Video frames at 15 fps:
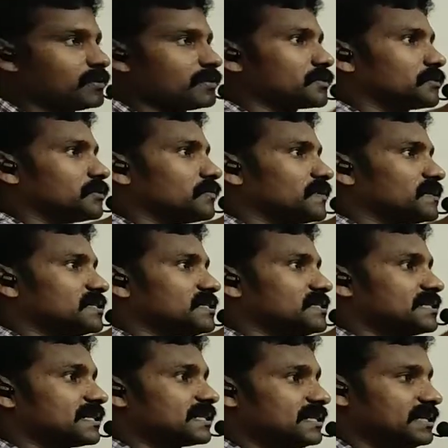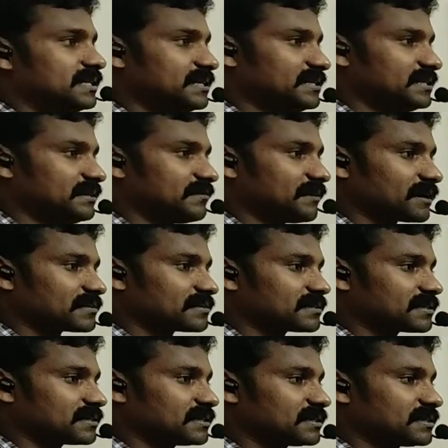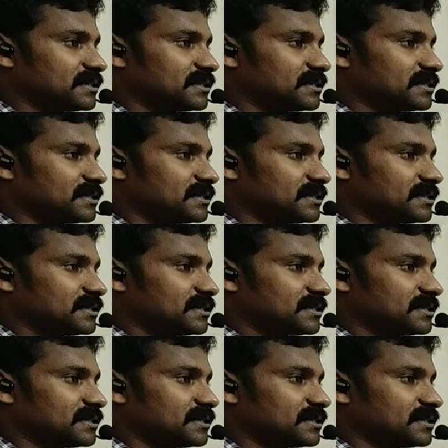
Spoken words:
So first second little velocity,